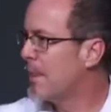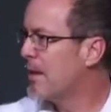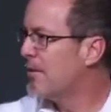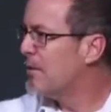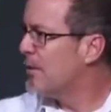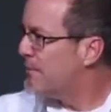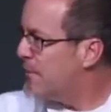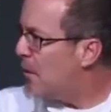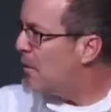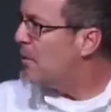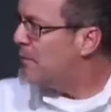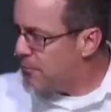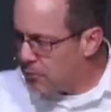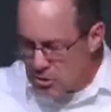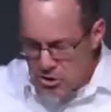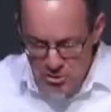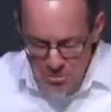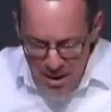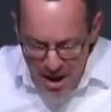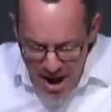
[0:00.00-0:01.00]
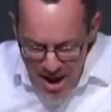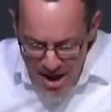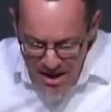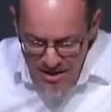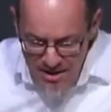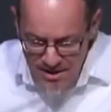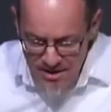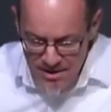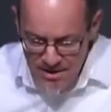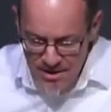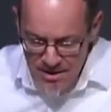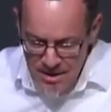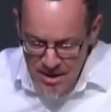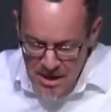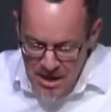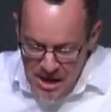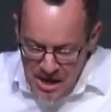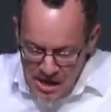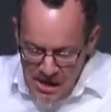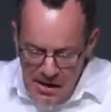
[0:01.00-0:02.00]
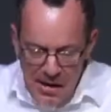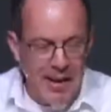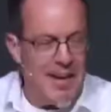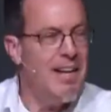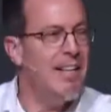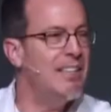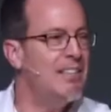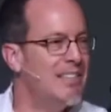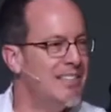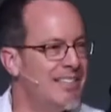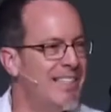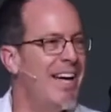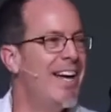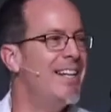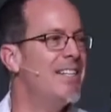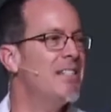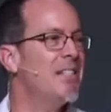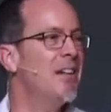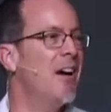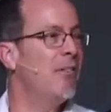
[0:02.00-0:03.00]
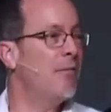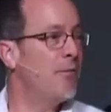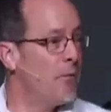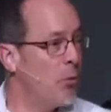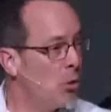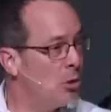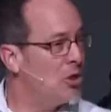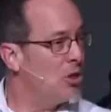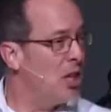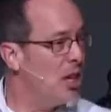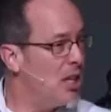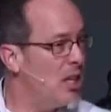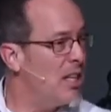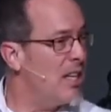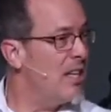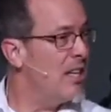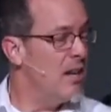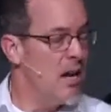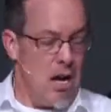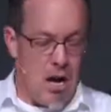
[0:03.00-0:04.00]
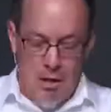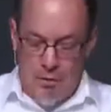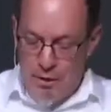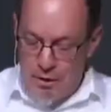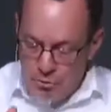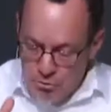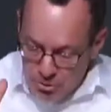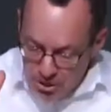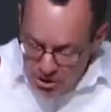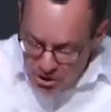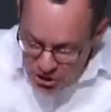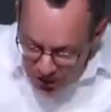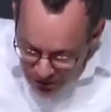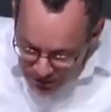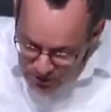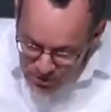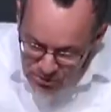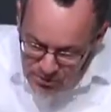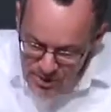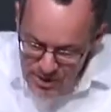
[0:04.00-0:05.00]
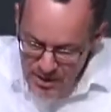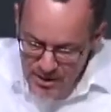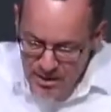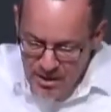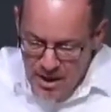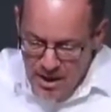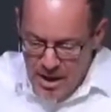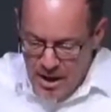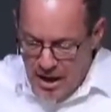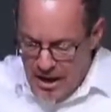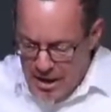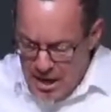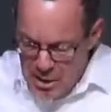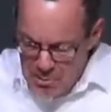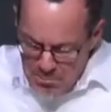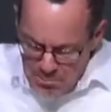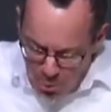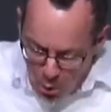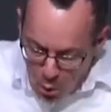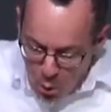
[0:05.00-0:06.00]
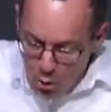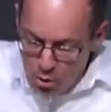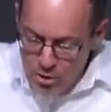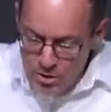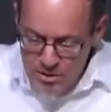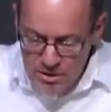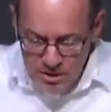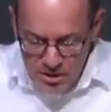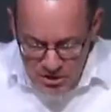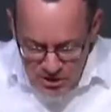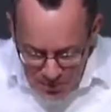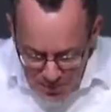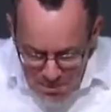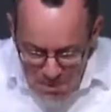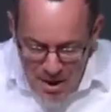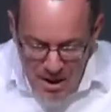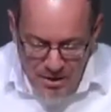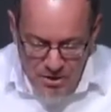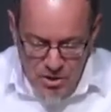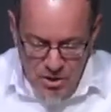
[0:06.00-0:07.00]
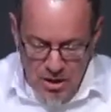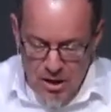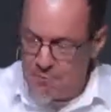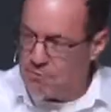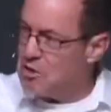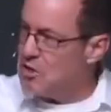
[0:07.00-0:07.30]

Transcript: the very first man. He set, unfortunately, the trajectory and he poured the cement of